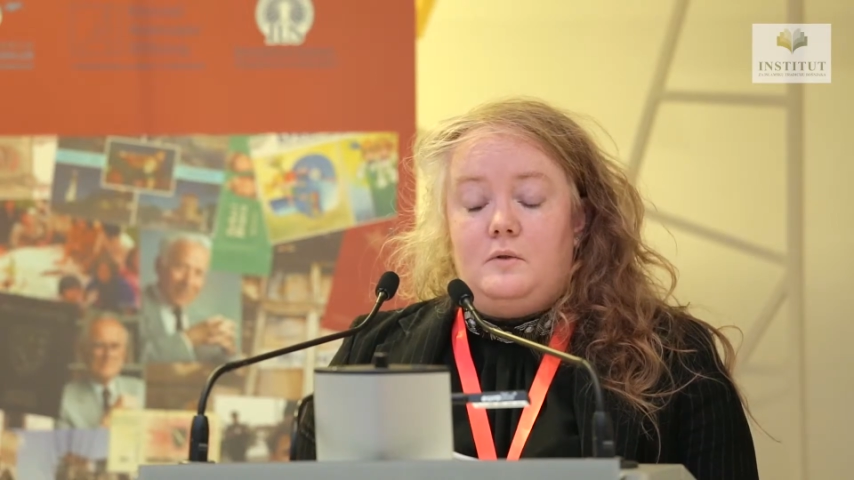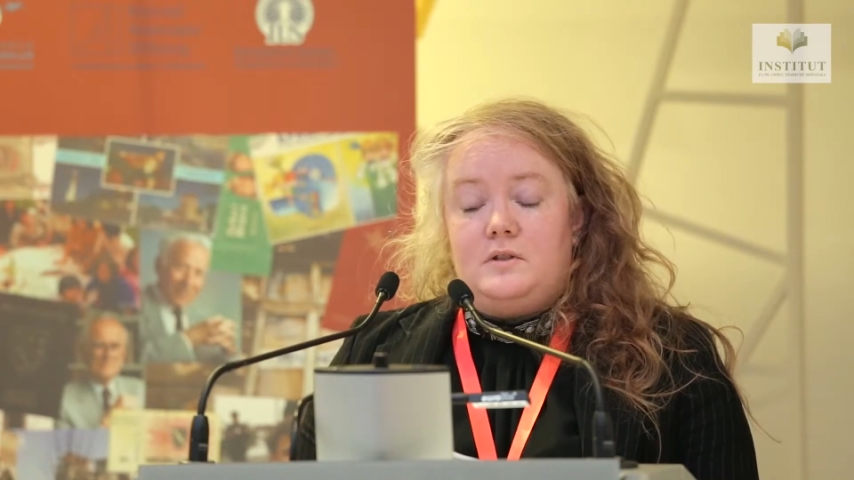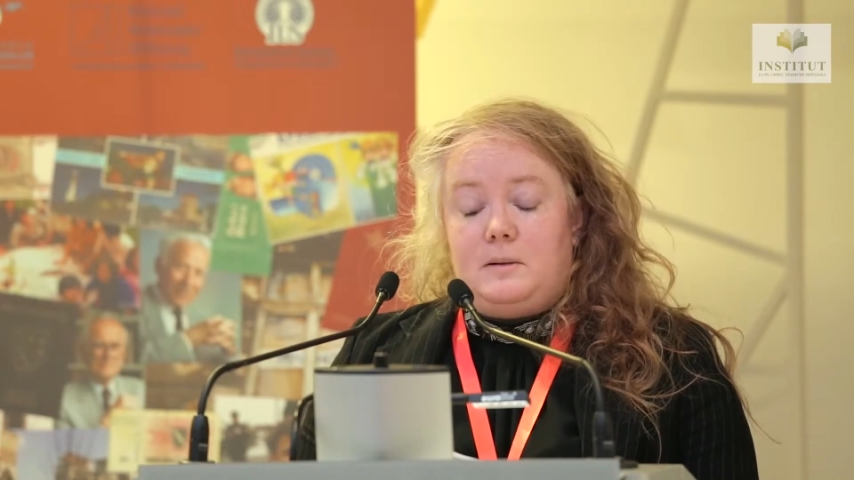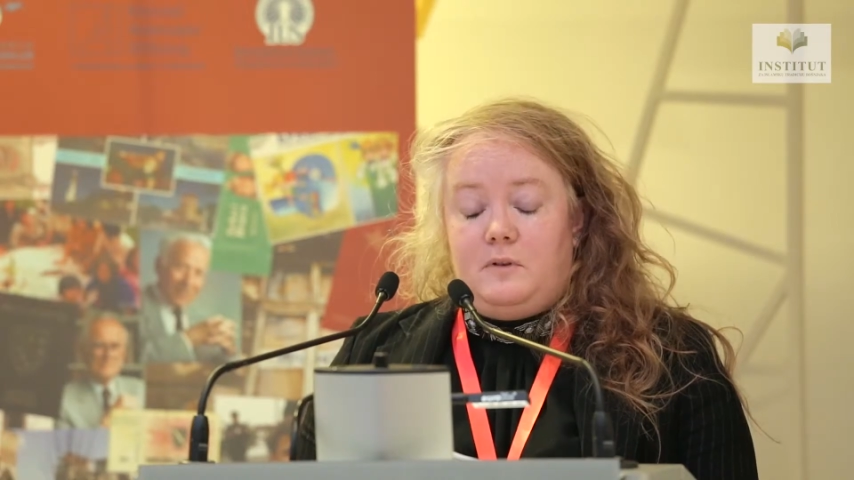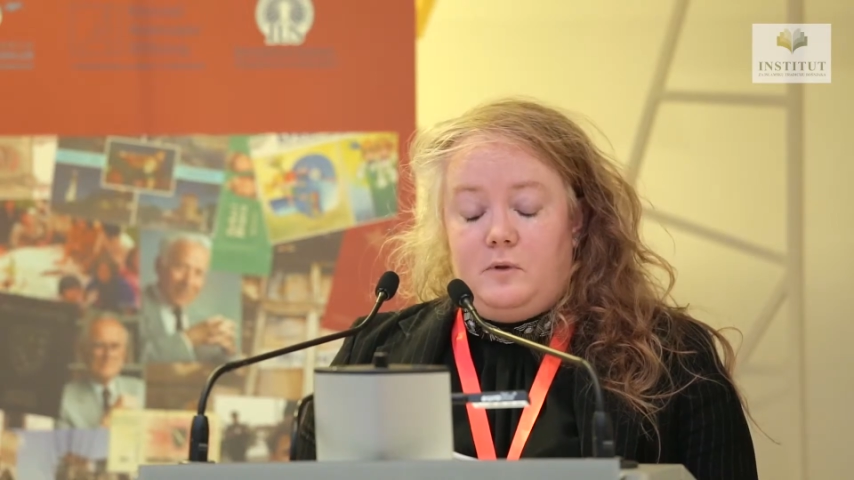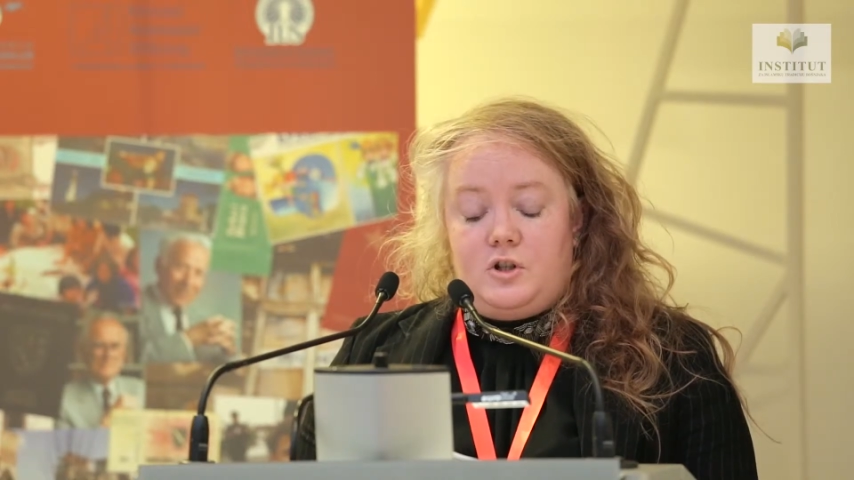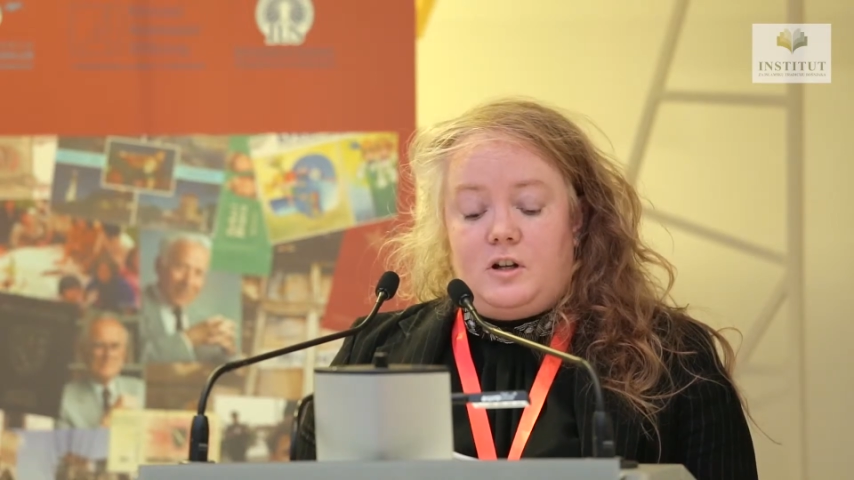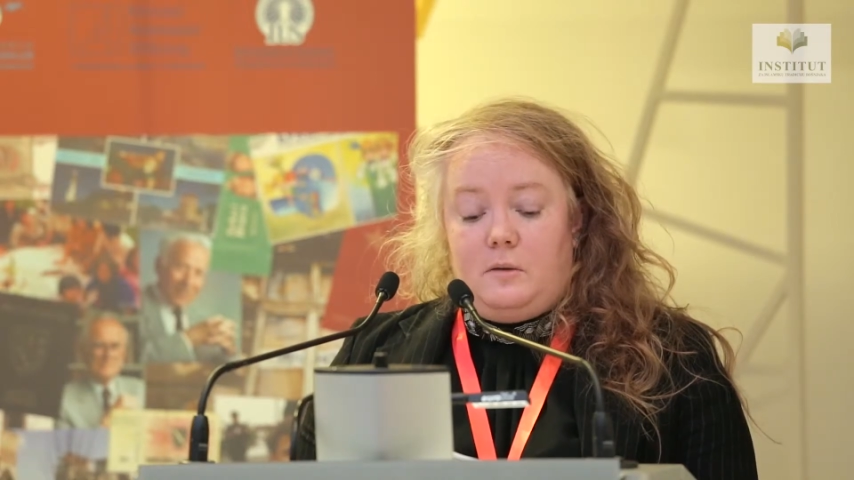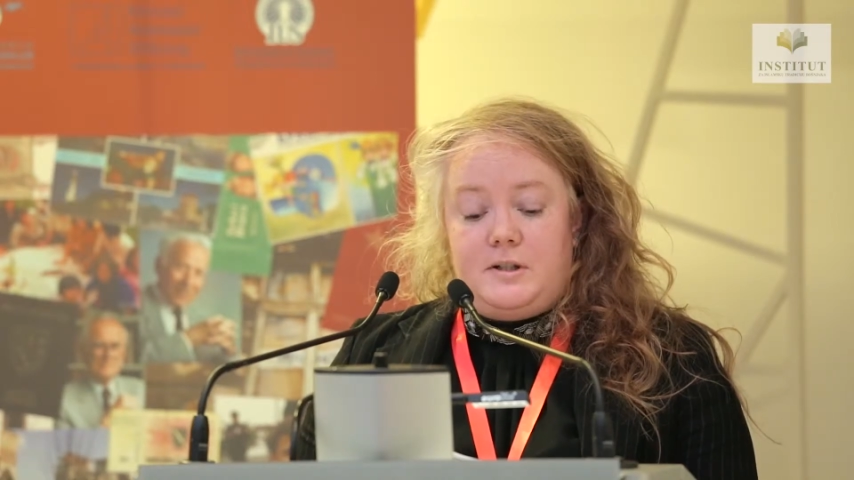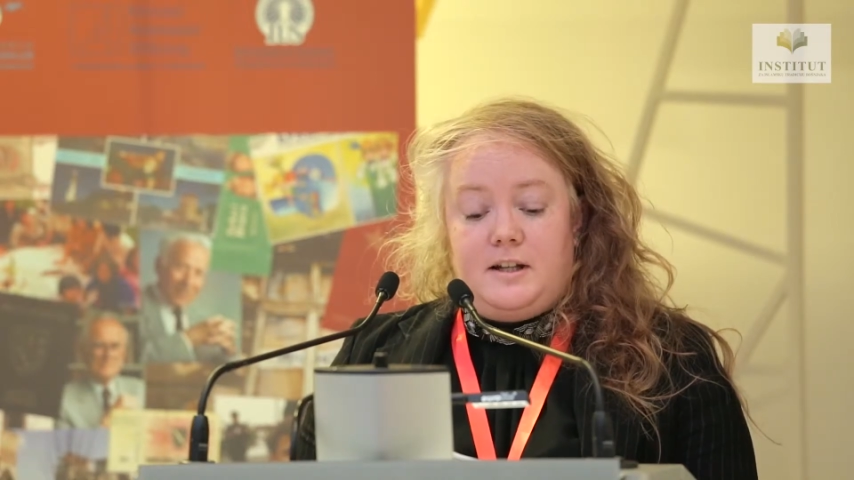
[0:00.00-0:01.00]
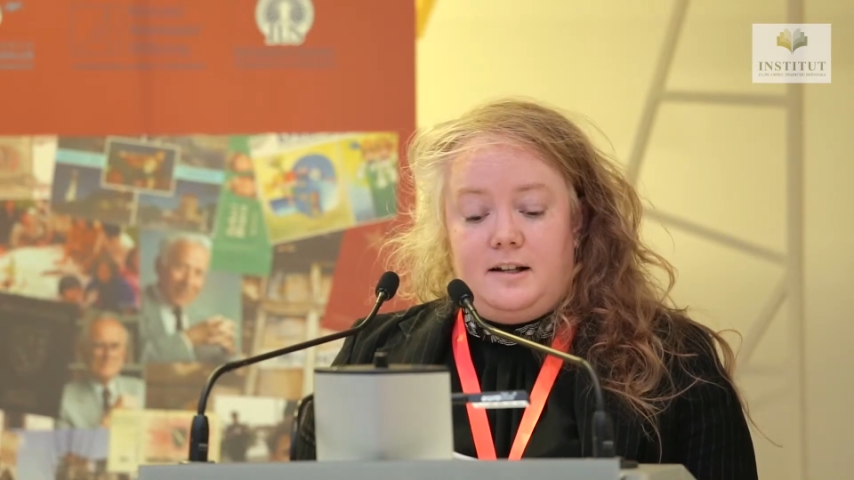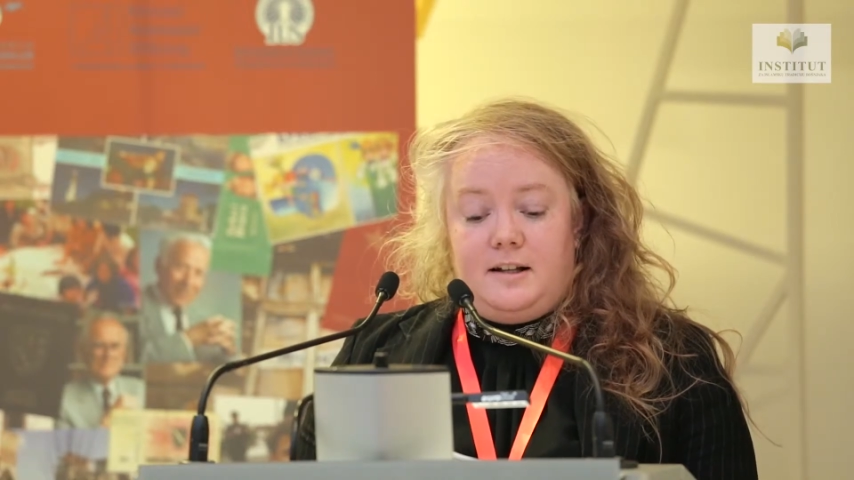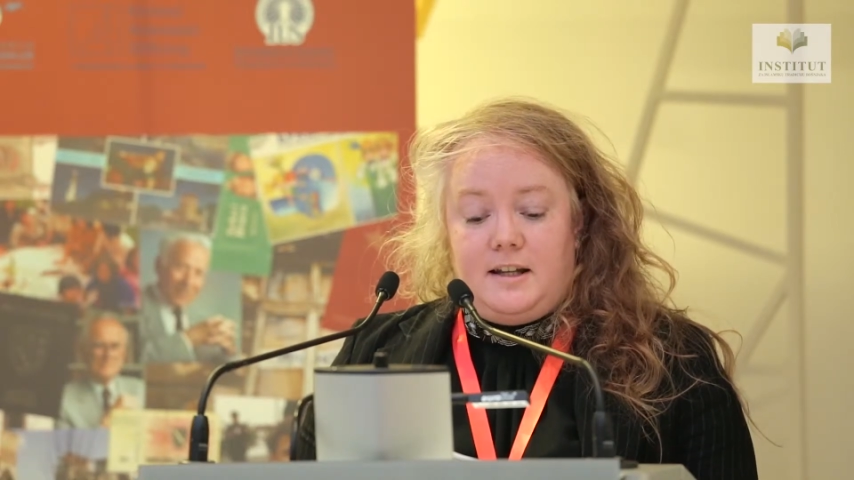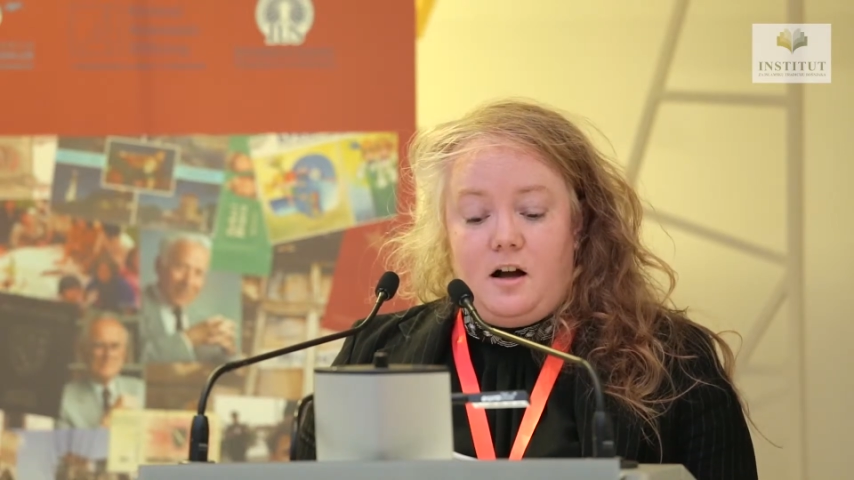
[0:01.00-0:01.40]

some of which are particularly